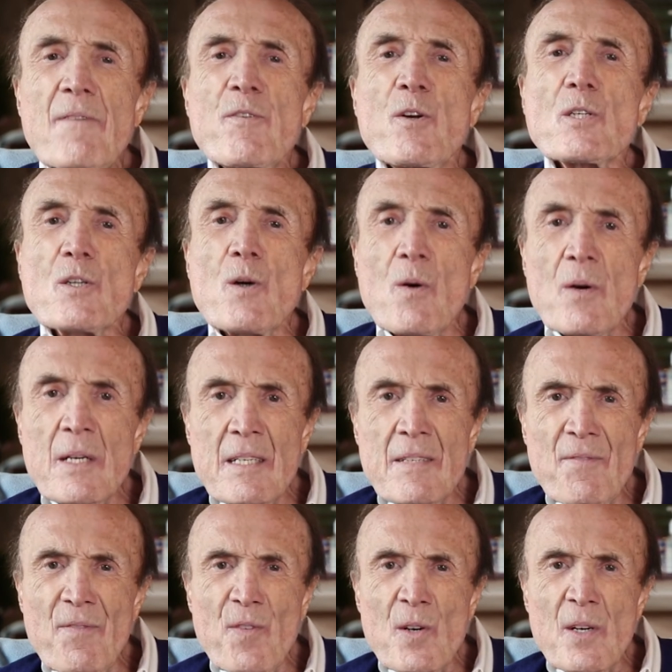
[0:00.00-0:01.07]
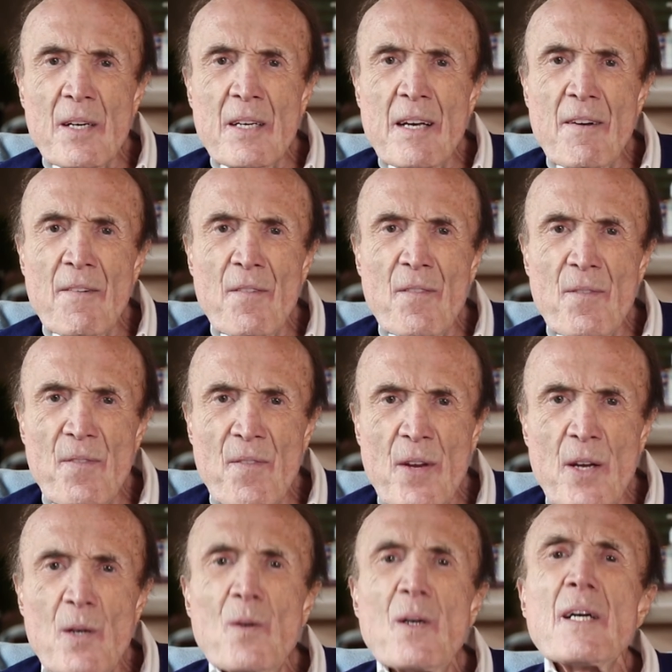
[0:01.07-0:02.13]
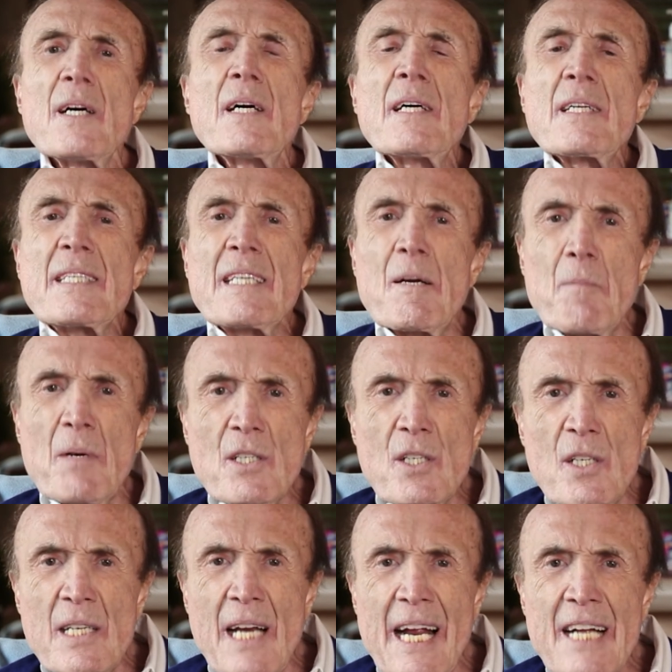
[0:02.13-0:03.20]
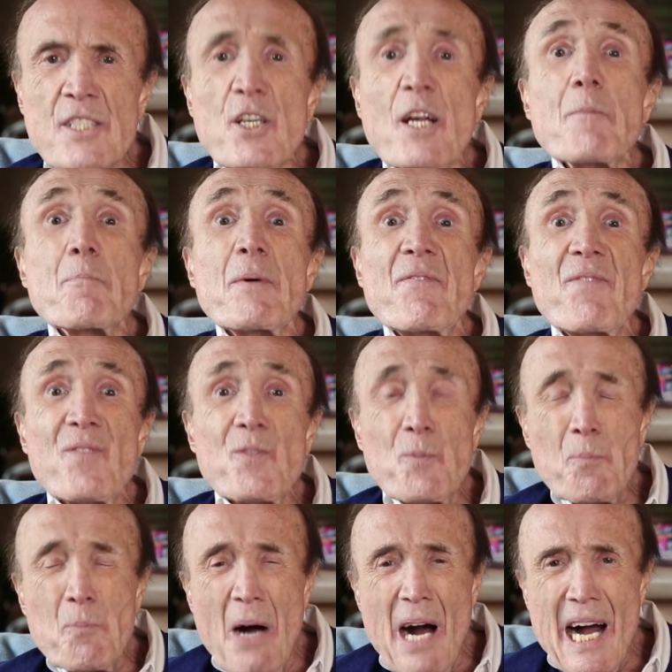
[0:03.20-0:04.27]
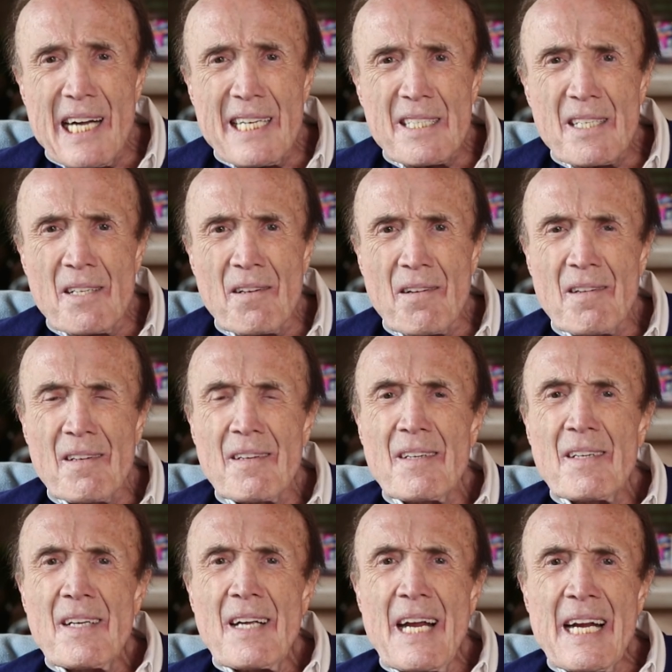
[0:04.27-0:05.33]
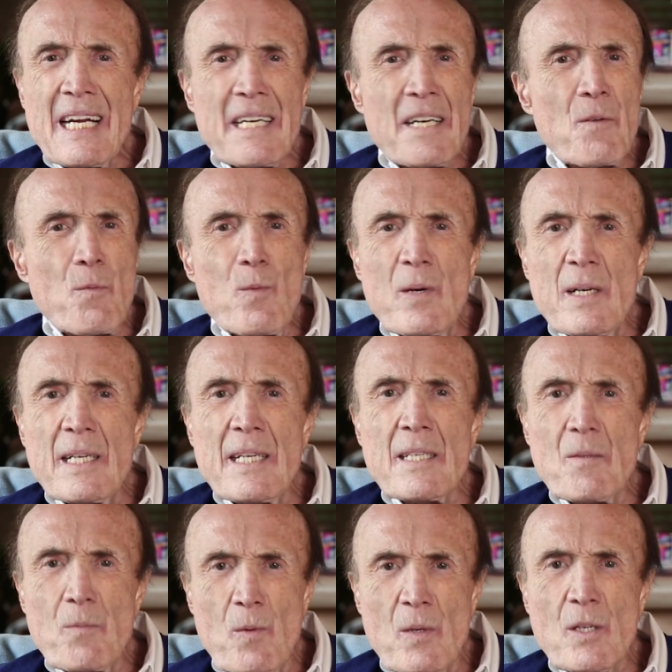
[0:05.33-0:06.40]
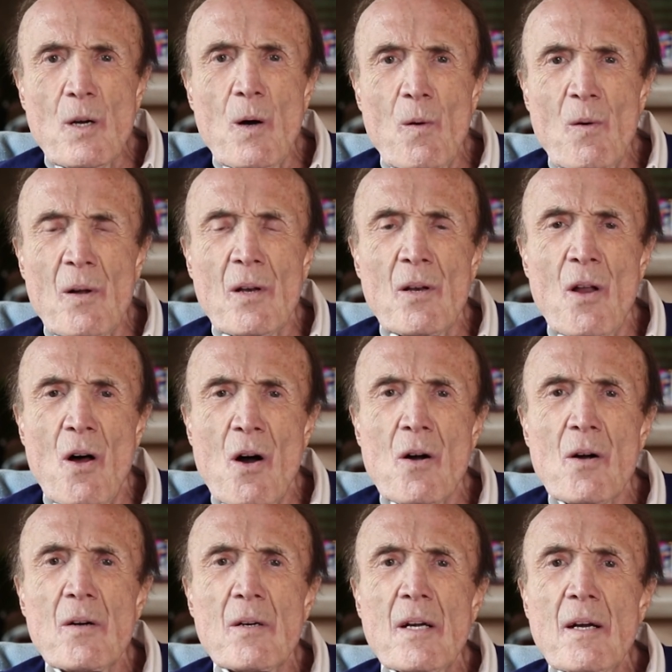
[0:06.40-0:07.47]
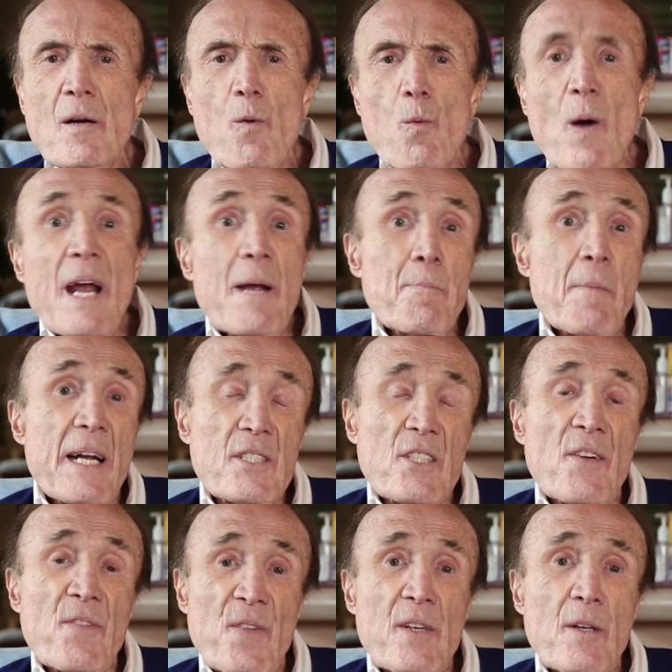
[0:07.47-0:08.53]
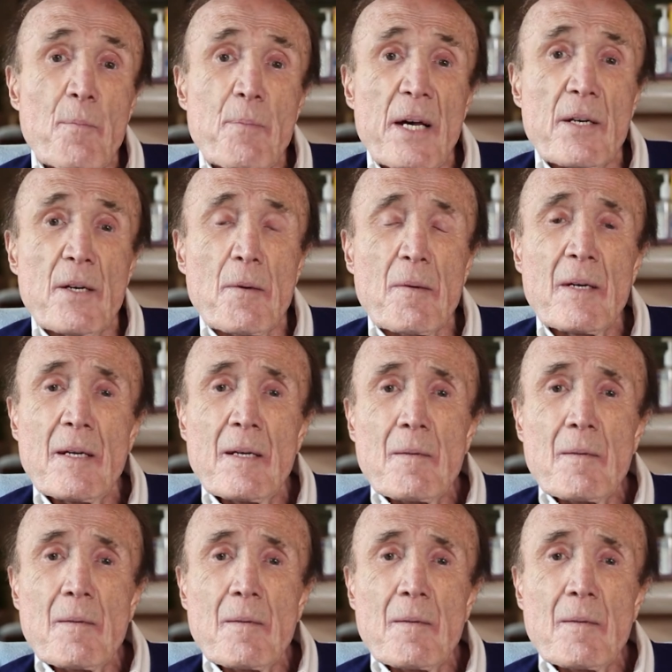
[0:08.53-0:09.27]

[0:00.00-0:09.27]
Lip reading: If you're going in for an interview, give them a good handshake, but smile. And it really will go a long way. It makes you feel better.